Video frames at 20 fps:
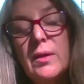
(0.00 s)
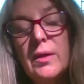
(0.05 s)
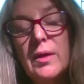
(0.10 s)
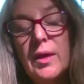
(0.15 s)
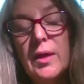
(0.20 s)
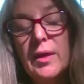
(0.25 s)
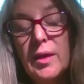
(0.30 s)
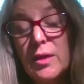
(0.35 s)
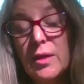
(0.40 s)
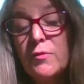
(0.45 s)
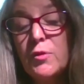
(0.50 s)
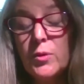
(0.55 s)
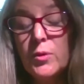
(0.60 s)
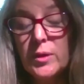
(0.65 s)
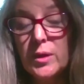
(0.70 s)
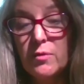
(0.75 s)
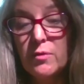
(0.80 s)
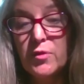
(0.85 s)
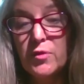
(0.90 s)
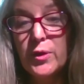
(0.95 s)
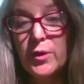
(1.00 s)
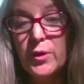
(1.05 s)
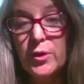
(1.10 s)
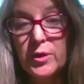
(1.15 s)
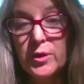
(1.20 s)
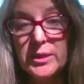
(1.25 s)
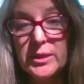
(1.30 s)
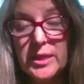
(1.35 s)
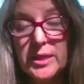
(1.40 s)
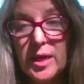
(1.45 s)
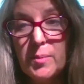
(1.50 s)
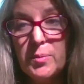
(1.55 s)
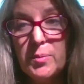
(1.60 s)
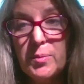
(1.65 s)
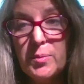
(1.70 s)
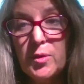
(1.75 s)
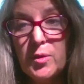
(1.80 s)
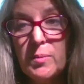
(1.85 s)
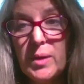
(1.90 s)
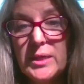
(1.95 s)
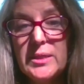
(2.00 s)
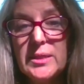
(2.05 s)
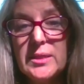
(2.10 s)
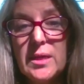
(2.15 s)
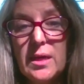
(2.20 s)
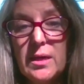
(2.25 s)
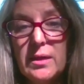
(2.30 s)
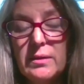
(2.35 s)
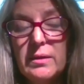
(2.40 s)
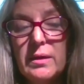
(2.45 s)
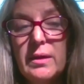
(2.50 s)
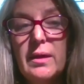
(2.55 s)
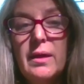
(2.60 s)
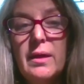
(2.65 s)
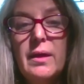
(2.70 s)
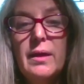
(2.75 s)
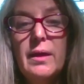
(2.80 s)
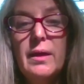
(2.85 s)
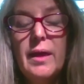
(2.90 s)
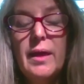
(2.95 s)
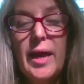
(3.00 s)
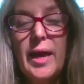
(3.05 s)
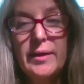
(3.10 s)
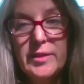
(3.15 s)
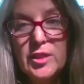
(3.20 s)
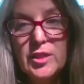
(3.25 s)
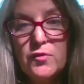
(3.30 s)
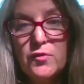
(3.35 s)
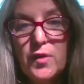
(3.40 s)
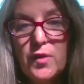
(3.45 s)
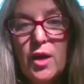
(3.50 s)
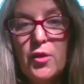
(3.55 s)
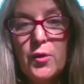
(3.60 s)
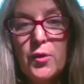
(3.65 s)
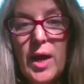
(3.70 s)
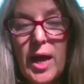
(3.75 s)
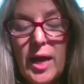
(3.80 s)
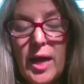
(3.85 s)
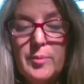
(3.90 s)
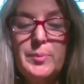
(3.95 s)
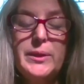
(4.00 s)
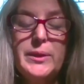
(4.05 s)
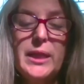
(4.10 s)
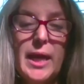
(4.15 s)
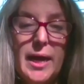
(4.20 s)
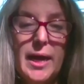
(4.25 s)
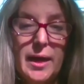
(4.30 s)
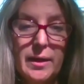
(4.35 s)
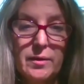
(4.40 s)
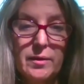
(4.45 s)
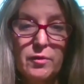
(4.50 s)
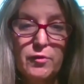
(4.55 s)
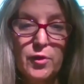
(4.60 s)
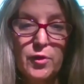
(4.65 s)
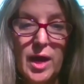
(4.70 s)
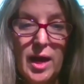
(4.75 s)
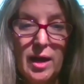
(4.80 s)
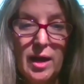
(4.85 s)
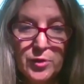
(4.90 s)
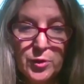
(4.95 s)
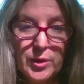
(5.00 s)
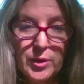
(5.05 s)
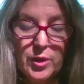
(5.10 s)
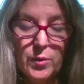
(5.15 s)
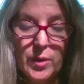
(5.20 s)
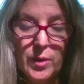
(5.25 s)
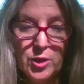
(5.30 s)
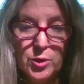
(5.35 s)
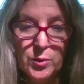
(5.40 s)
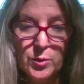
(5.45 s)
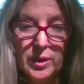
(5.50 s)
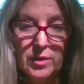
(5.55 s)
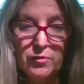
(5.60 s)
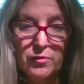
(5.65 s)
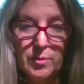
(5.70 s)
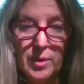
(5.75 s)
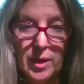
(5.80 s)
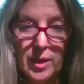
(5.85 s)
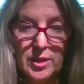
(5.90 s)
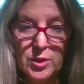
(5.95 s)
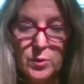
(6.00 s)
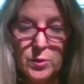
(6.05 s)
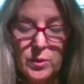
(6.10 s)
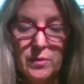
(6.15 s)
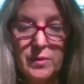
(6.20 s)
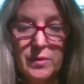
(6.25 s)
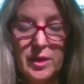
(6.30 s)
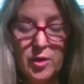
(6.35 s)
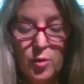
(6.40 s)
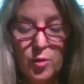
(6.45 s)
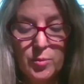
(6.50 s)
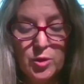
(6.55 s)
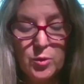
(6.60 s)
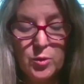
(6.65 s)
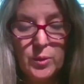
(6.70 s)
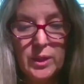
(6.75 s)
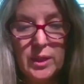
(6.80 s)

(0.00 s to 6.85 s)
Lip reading: And I'll give you a very good example. My son and his father had a plan for after he graduated from high school. In the year between